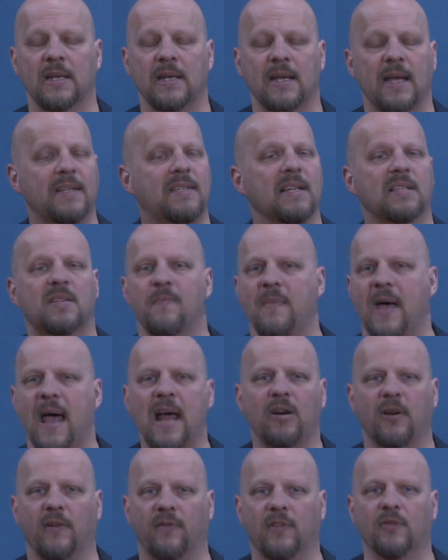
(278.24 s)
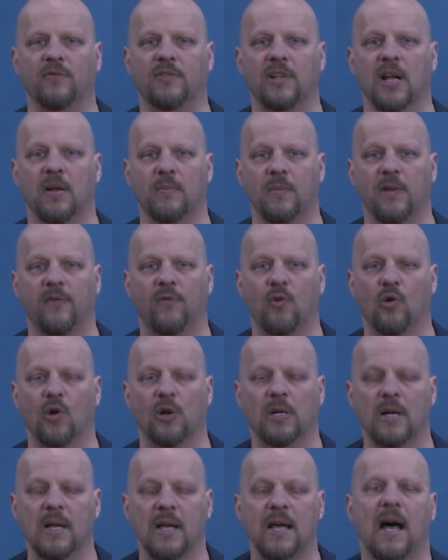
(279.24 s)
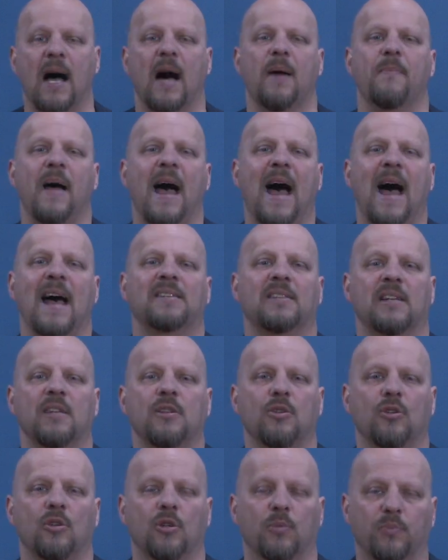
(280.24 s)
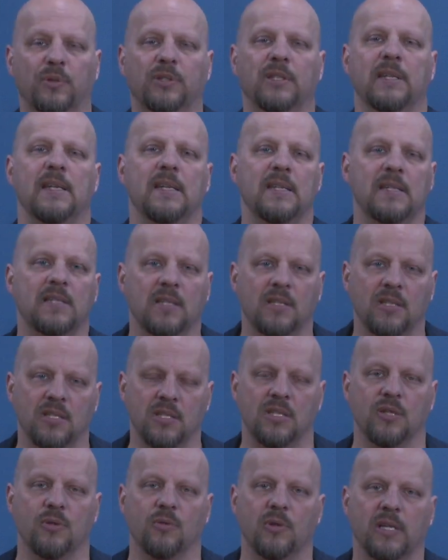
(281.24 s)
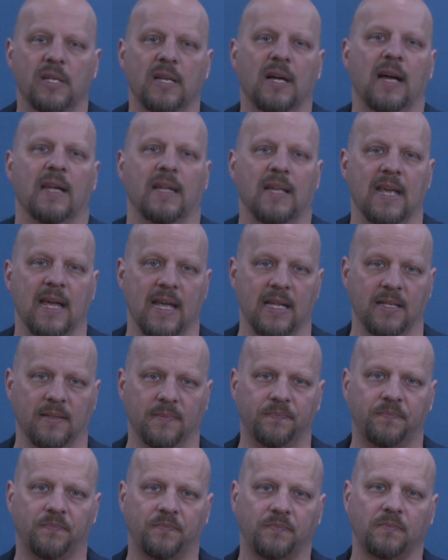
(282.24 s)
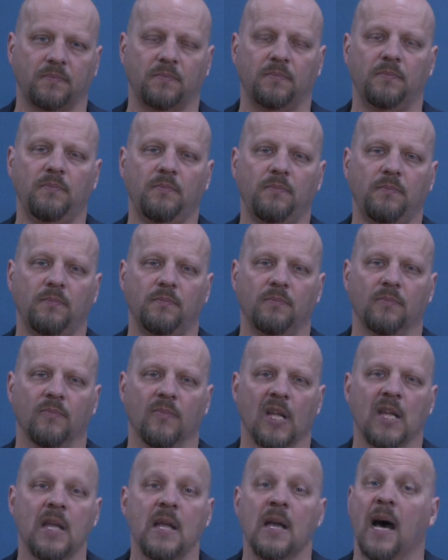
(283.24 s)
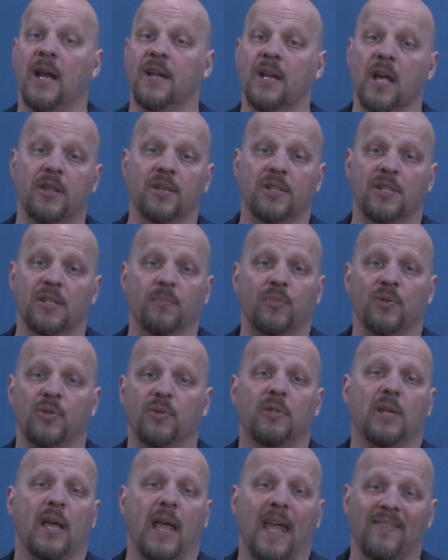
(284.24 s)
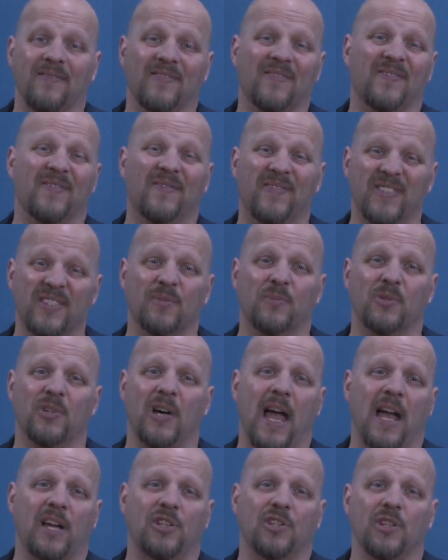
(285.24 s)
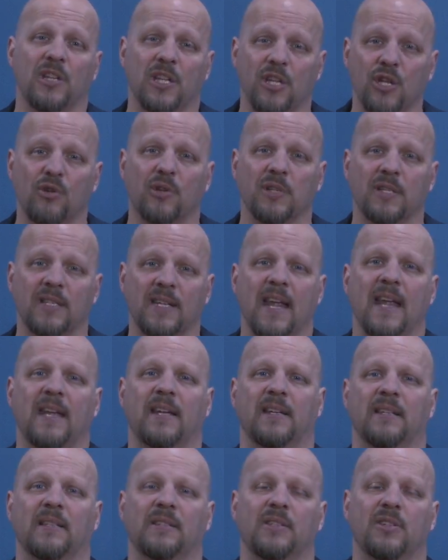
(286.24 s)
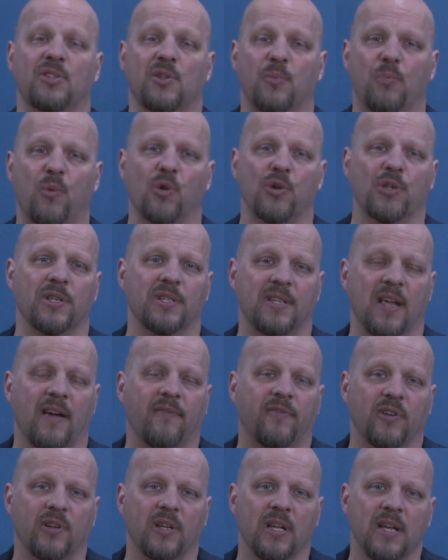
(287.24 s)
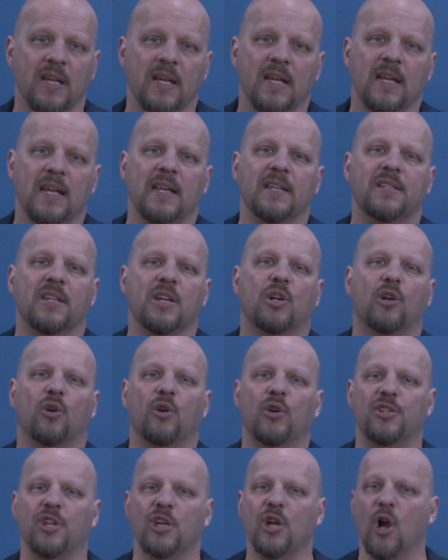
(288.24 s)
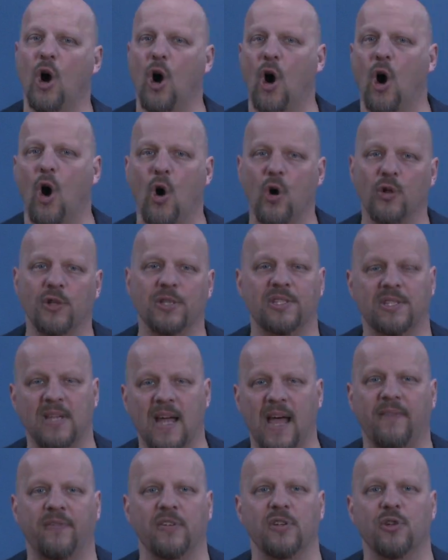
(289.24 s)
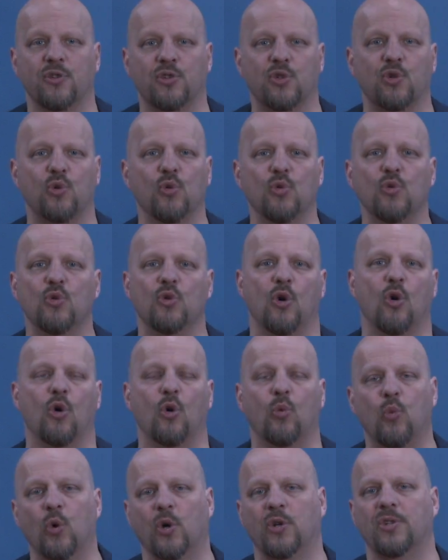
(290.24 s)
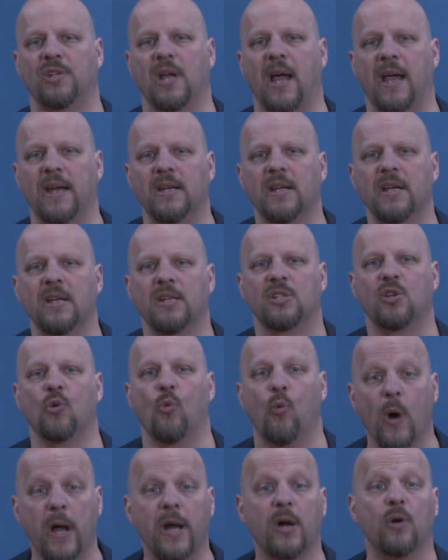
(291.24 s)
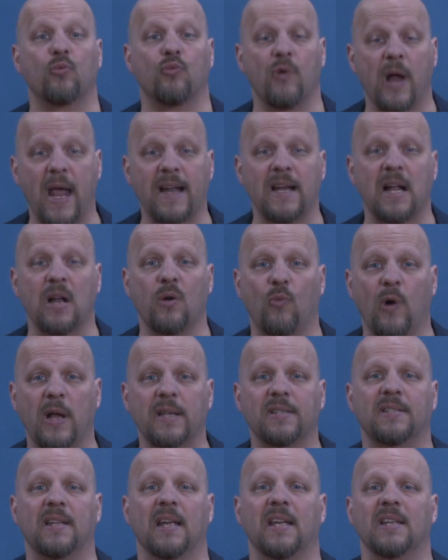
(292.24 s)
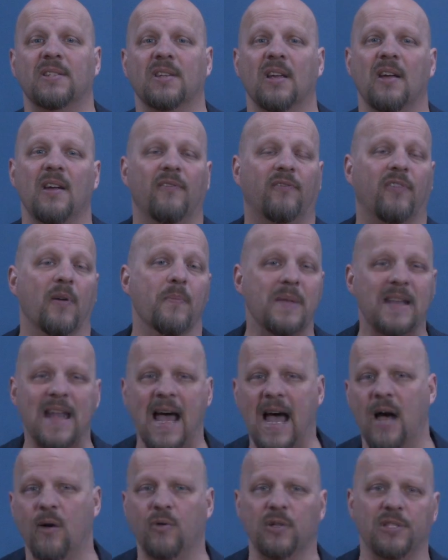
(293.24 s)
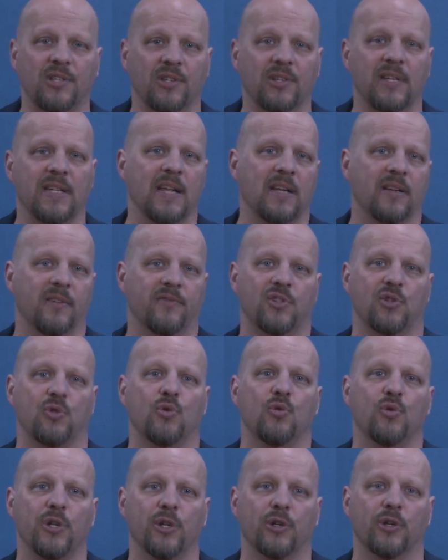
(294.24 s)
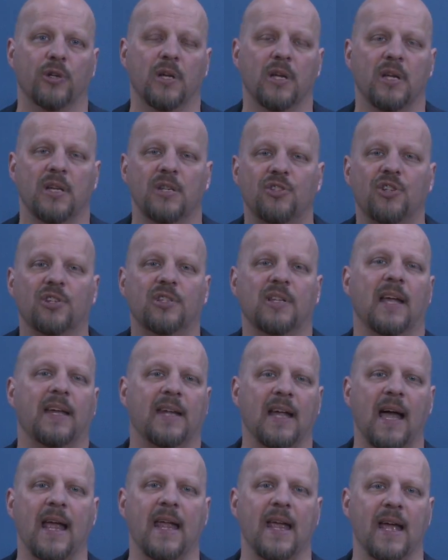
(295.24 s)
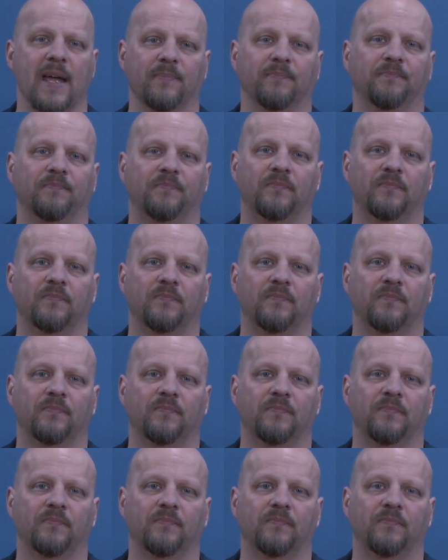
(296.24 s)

It doesn't matter if you've done it before. I'm asking you to please do it again. Another simple and visible action that you can take to support this effort is encouraging all the staff in your school or work site to wear red on Wednesdays from now until the end of school year, just like I am.